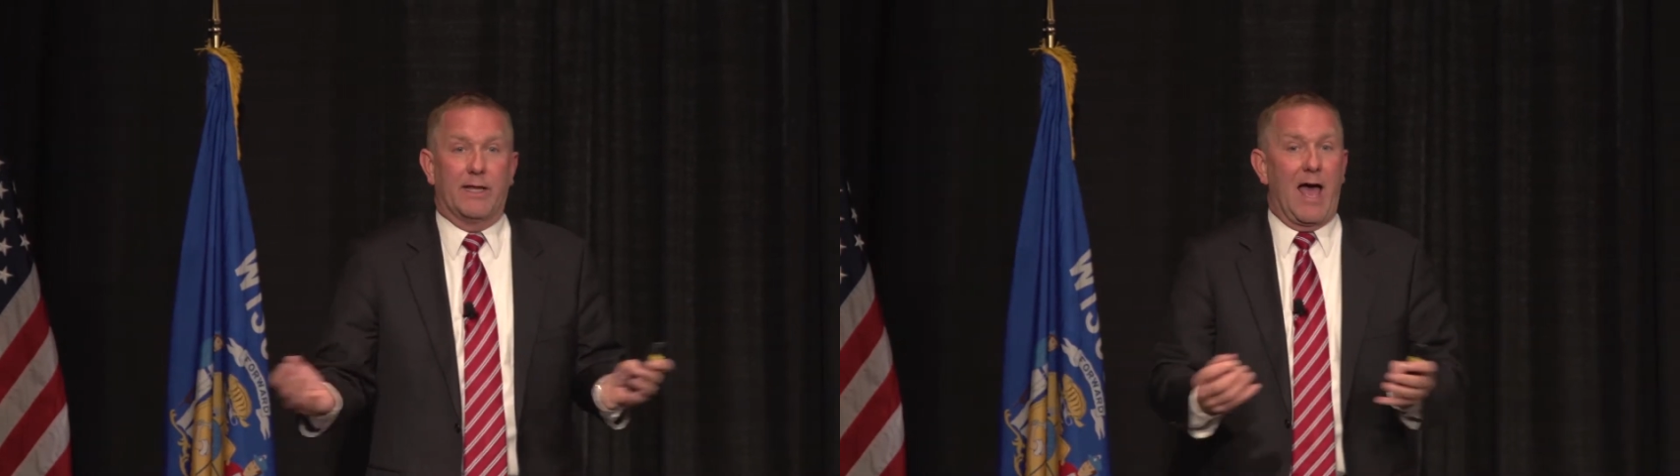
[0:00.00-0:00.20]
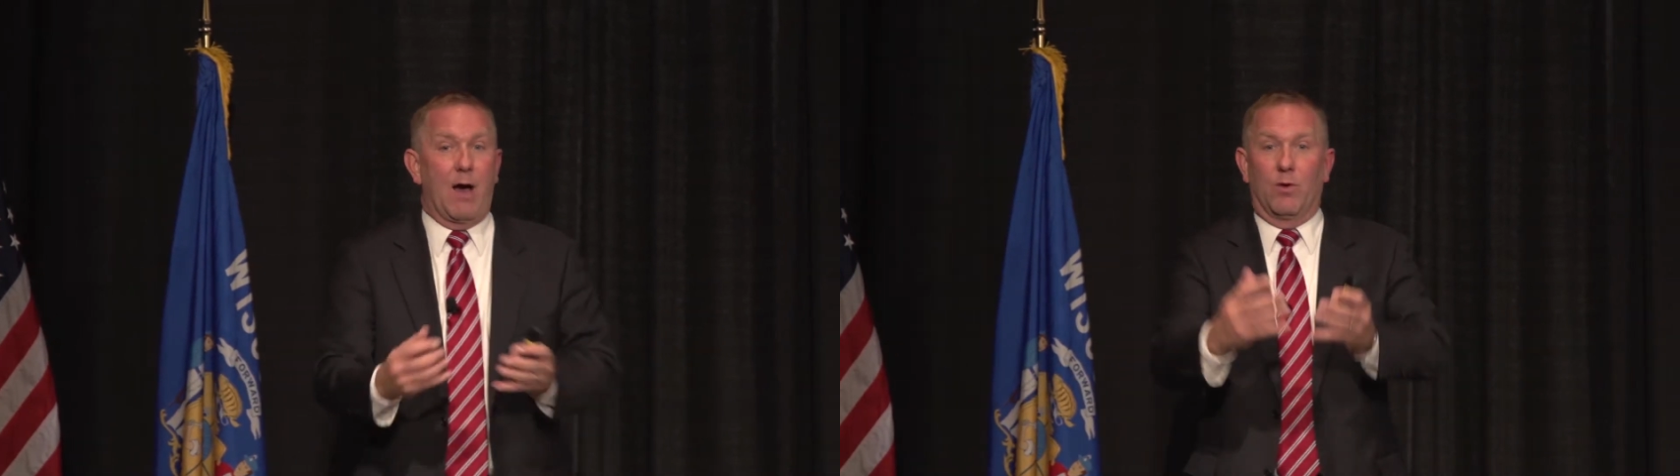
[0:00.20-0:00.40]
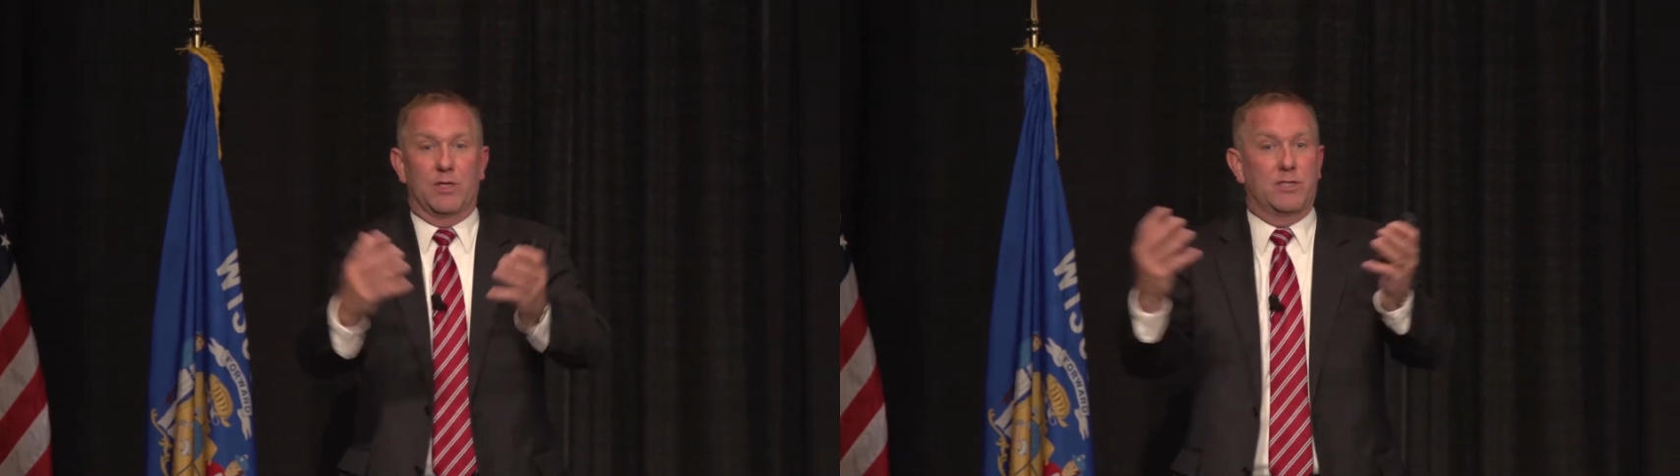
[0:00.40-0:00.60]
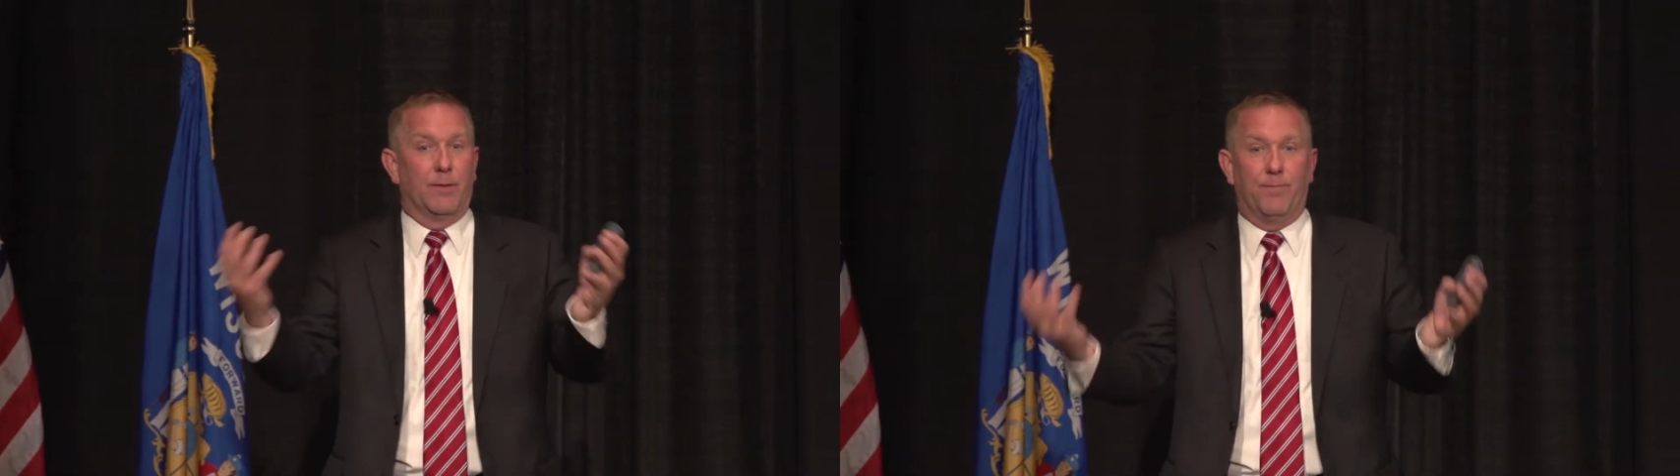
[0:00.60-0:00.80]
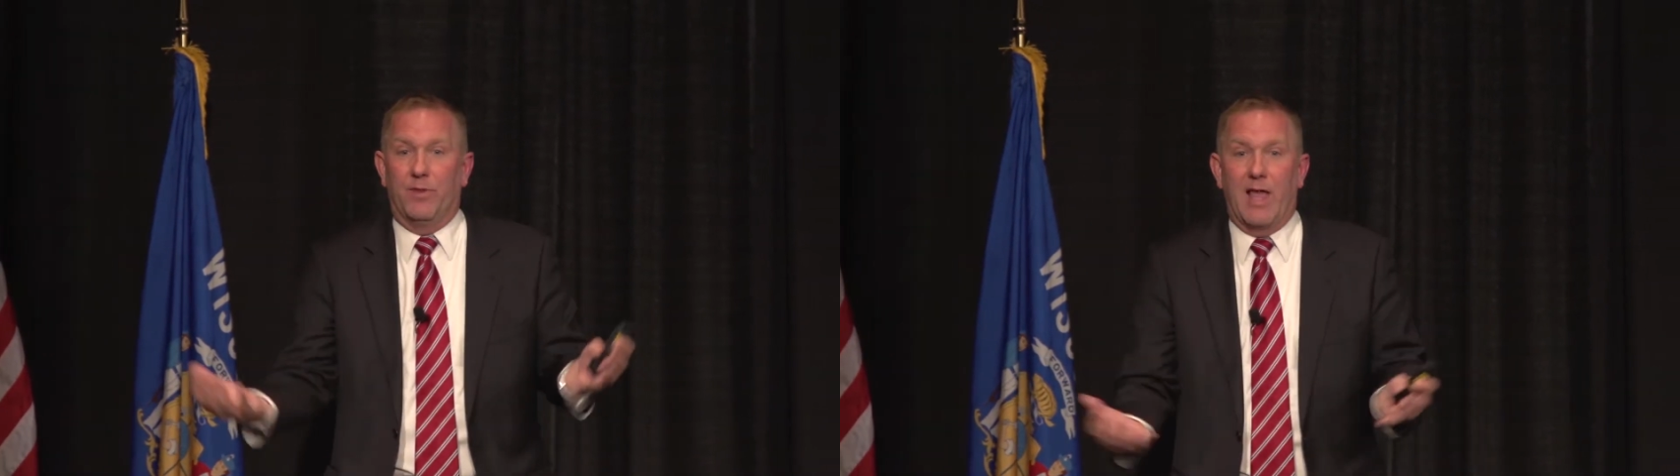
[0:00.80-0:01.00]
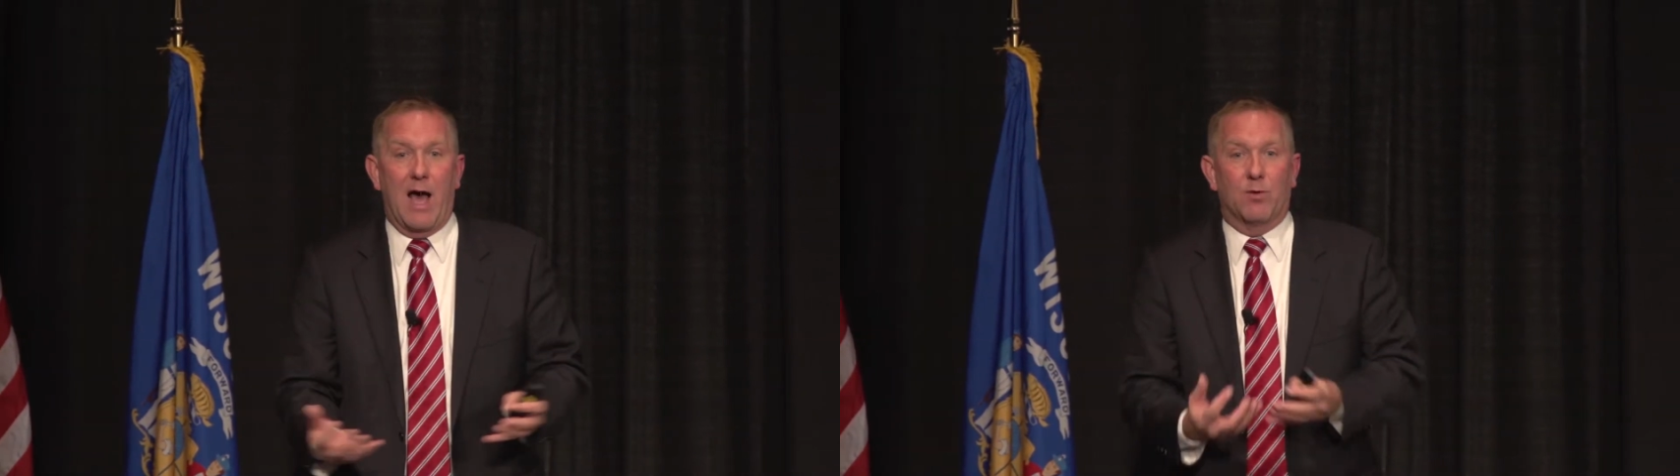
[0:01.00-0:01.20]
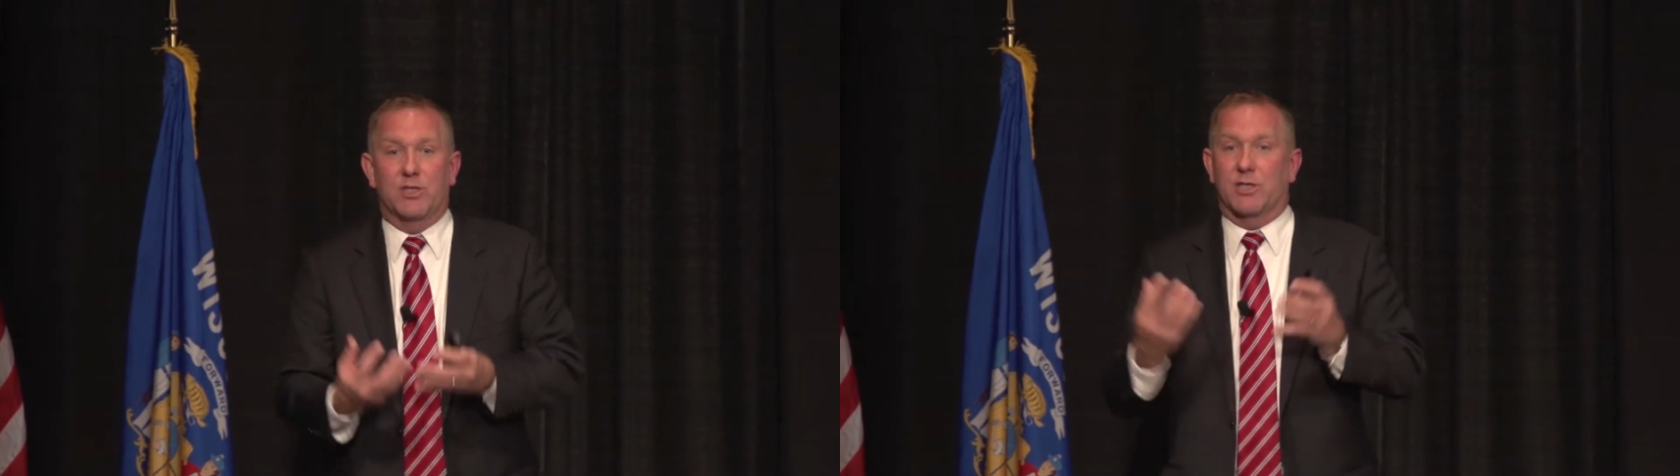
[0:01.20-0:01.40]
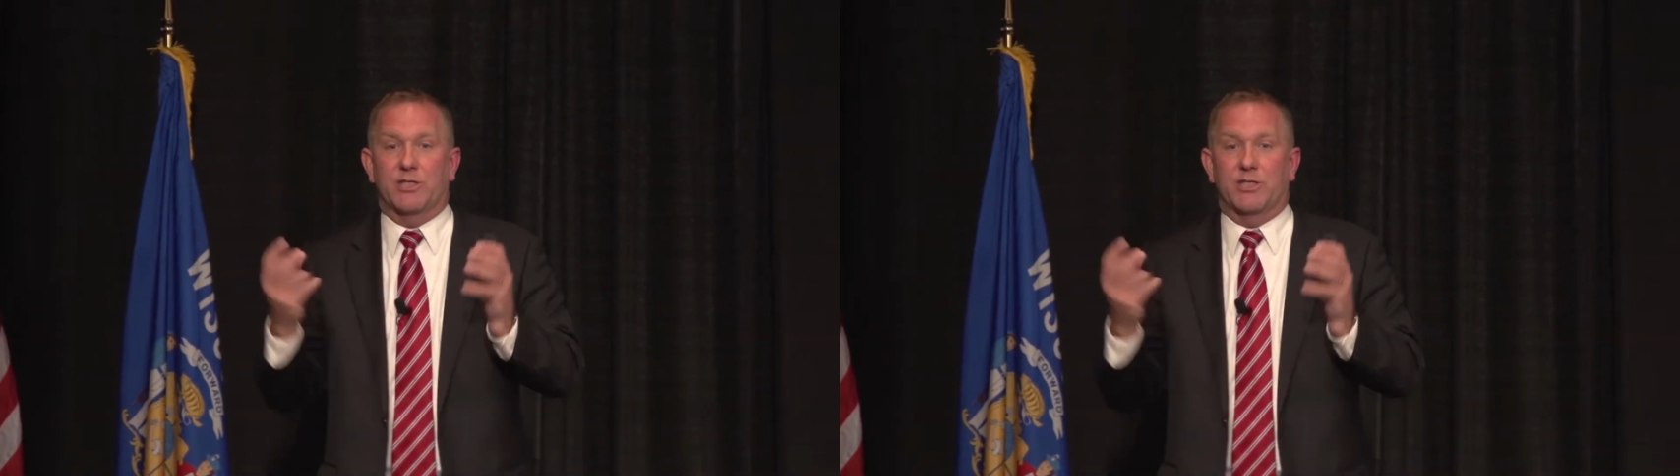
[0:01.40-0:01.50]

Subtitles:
That was the